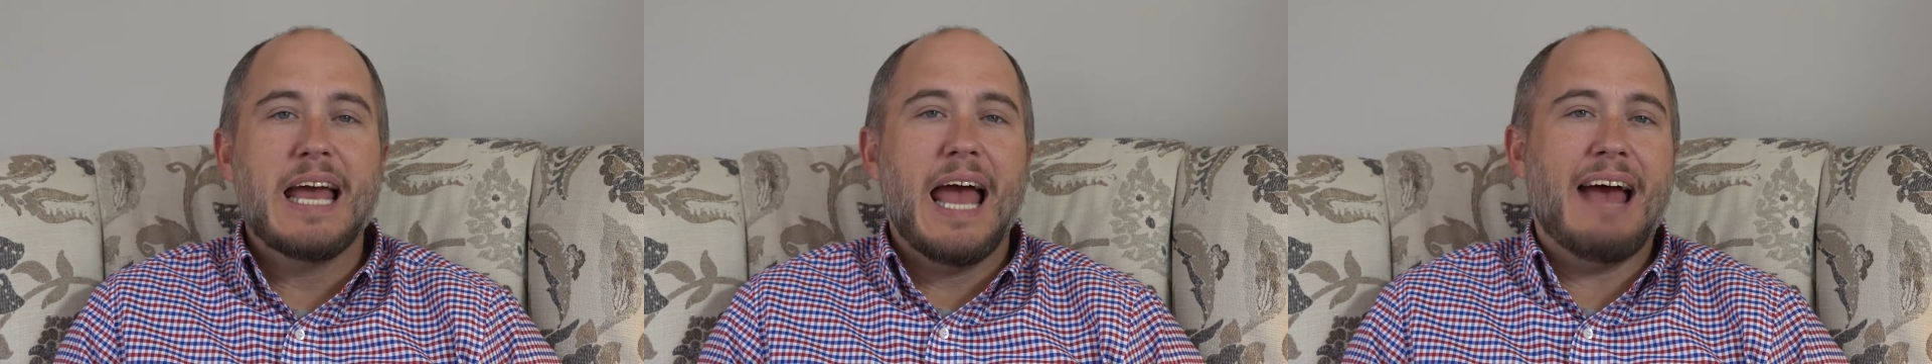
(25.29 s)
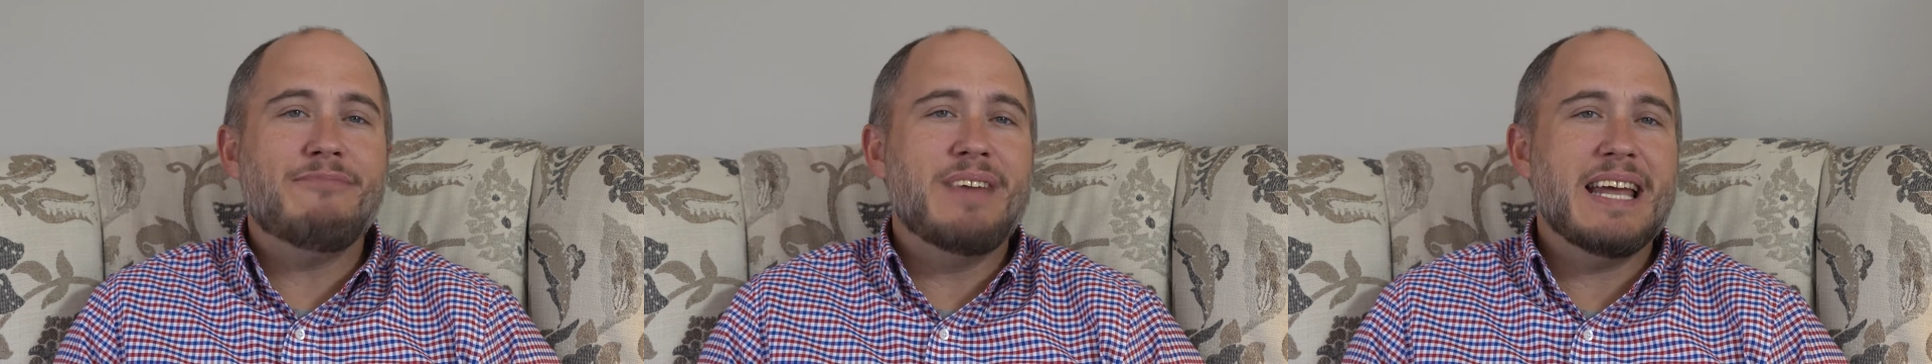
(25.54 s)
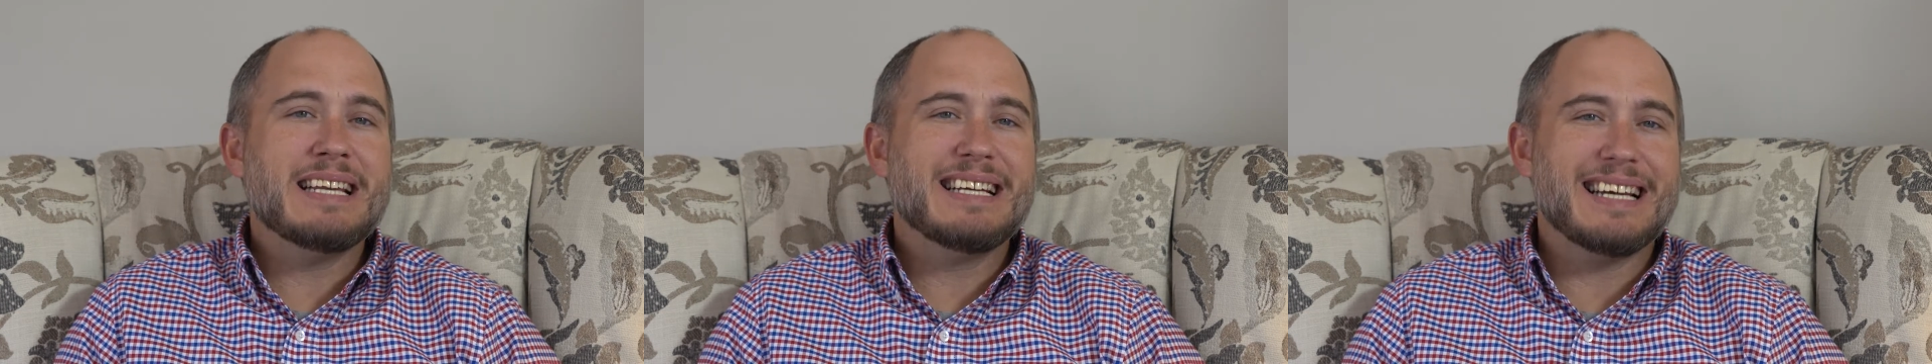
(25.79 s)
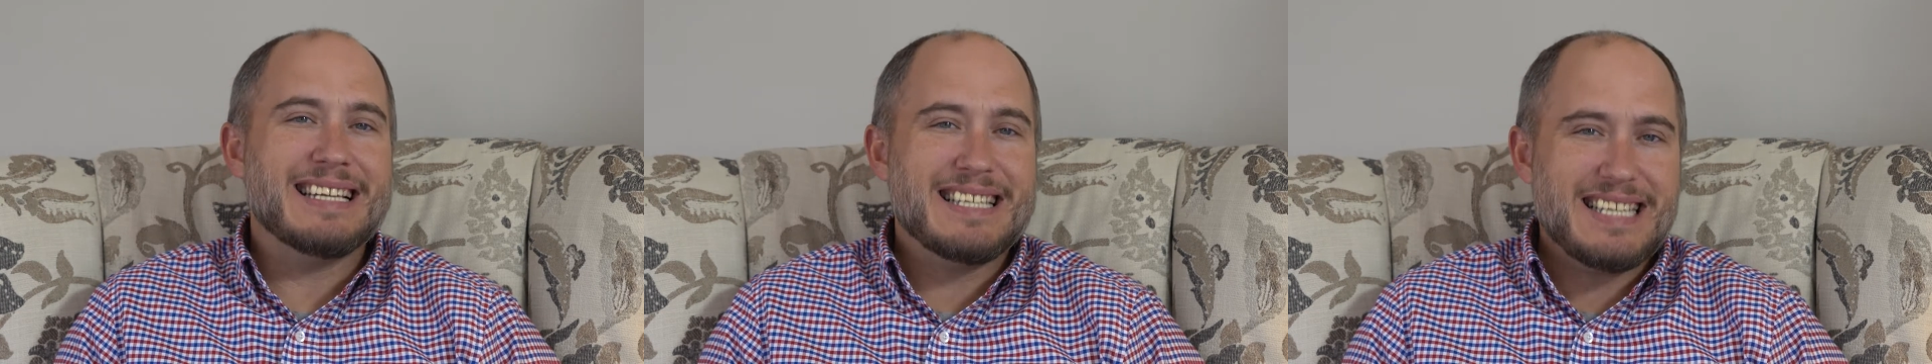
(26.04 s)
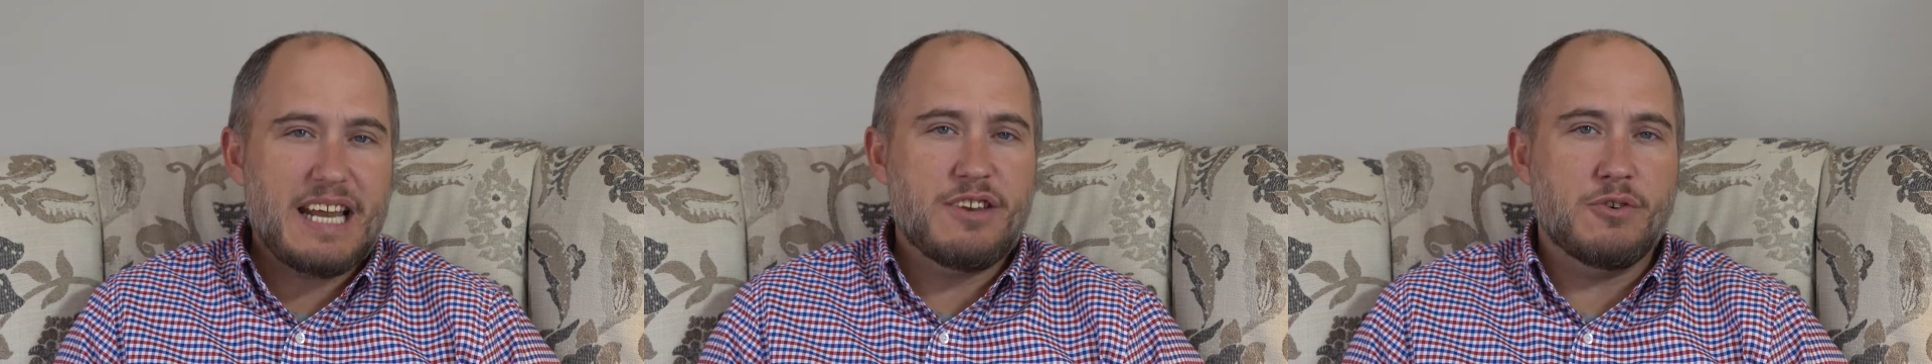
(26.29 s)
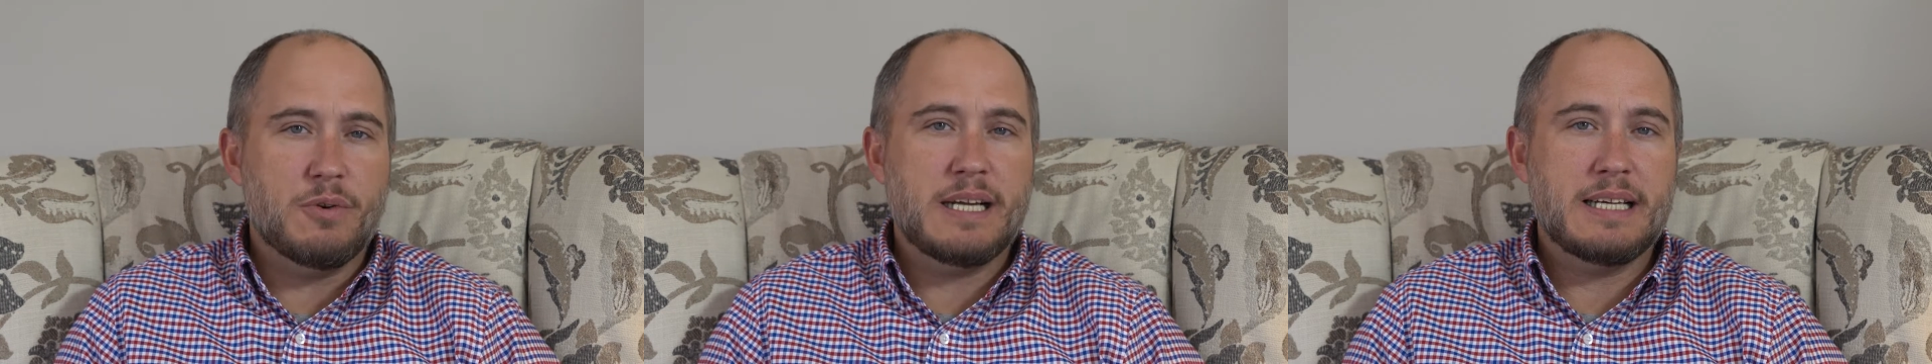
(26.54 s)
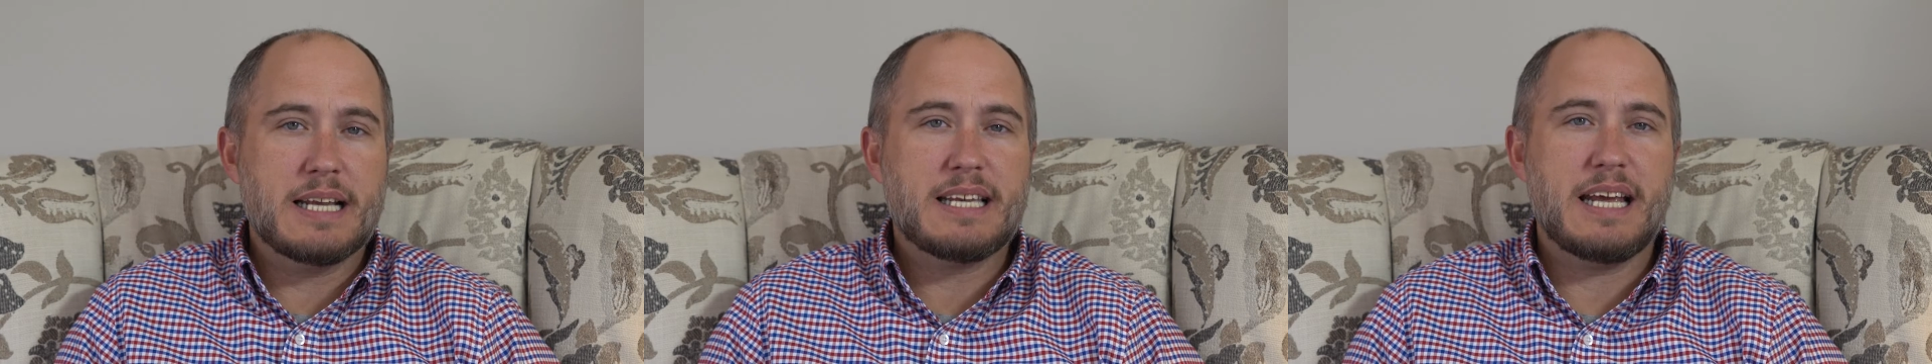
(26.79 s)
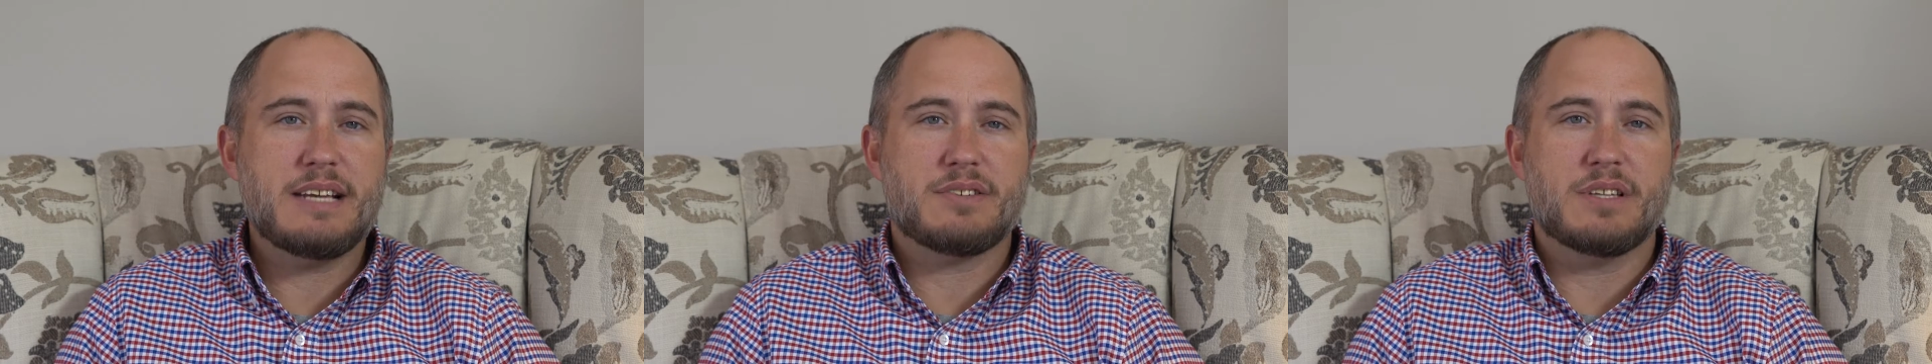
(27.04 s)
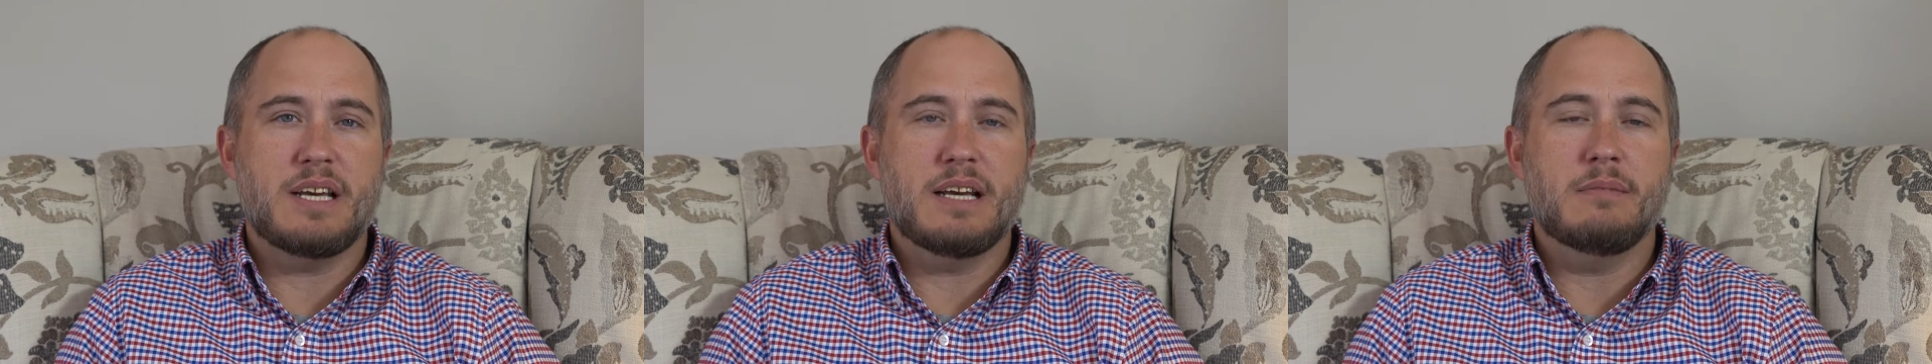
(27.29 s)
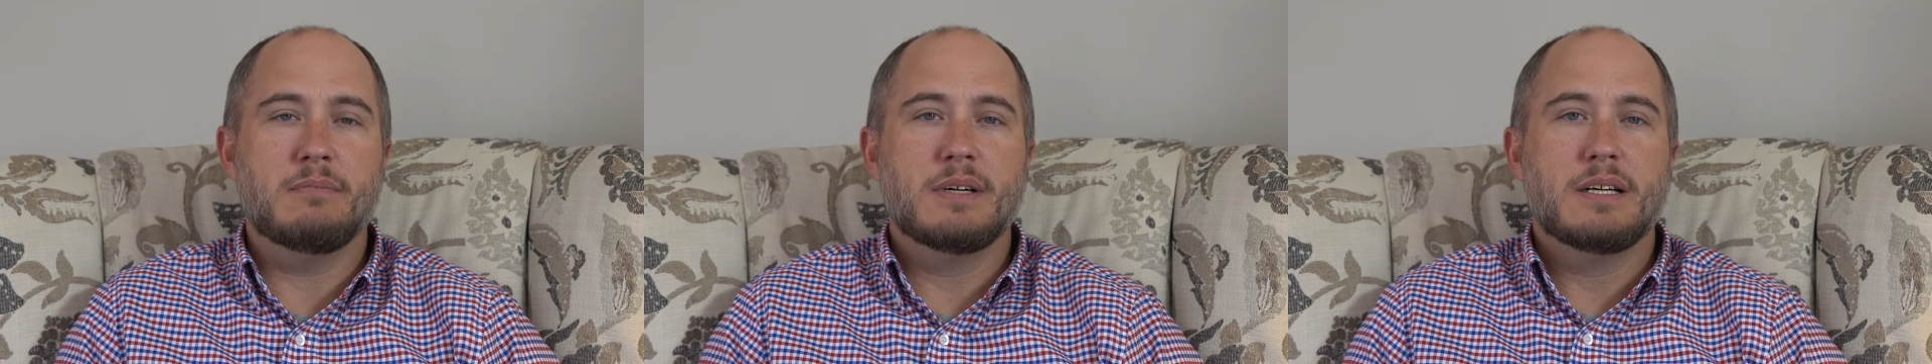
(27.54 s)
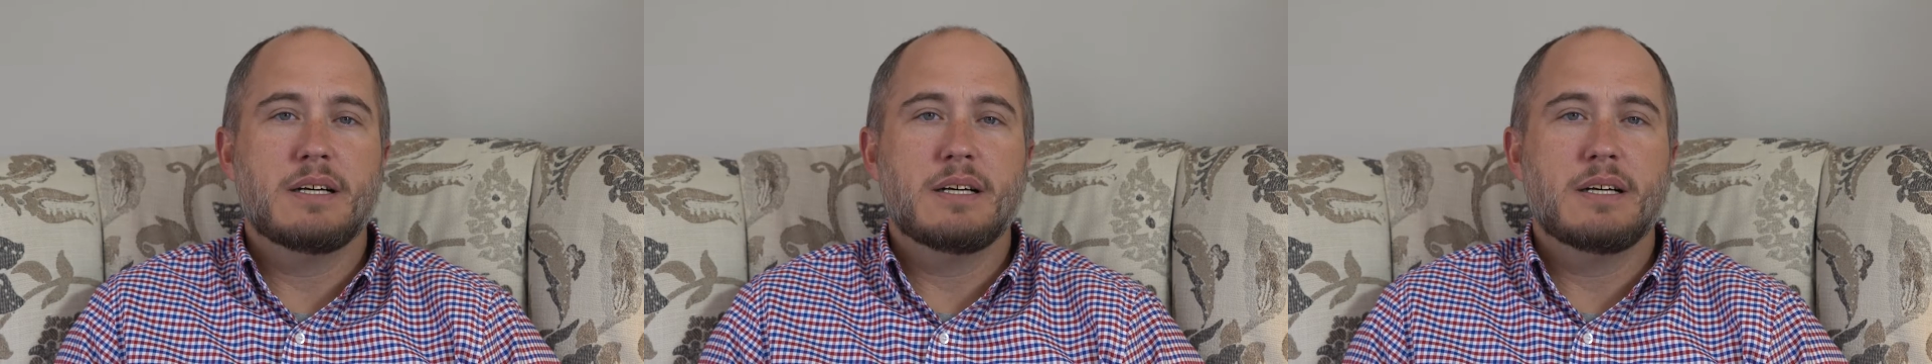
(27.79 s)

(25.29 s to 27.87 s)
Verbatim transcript: and then continuing to teach them